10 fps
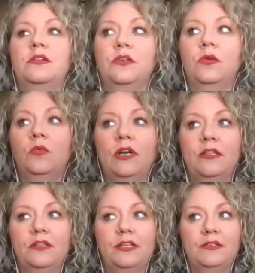So one
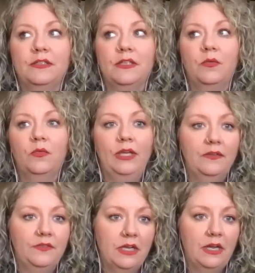of the things that we
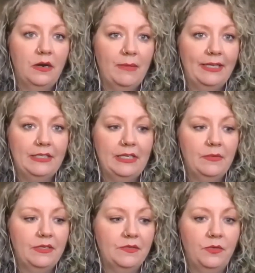have done on my
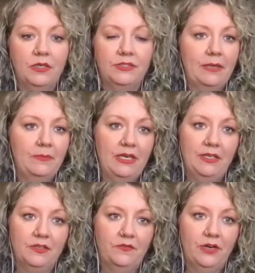team is we don't take
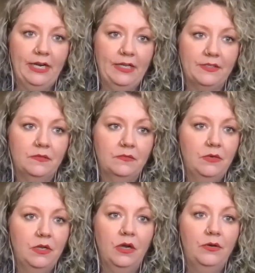meetings on Fridays.
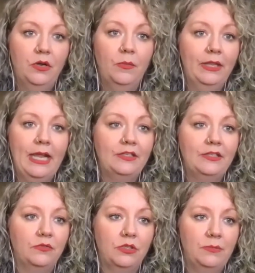No, normally I
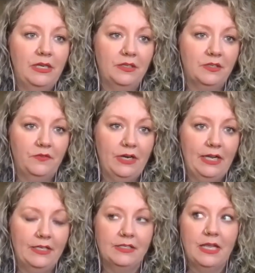don't do meetings on
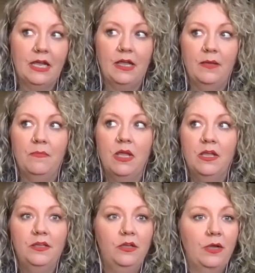Fridays.
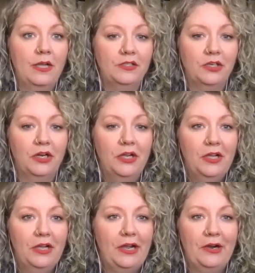You guys are
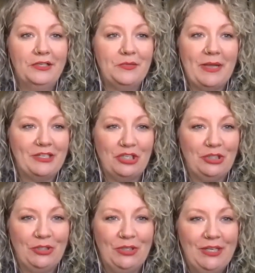a
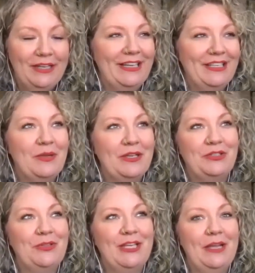
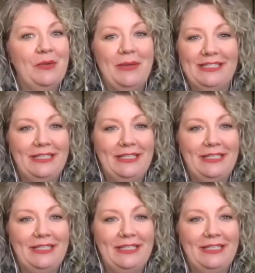special thing, but my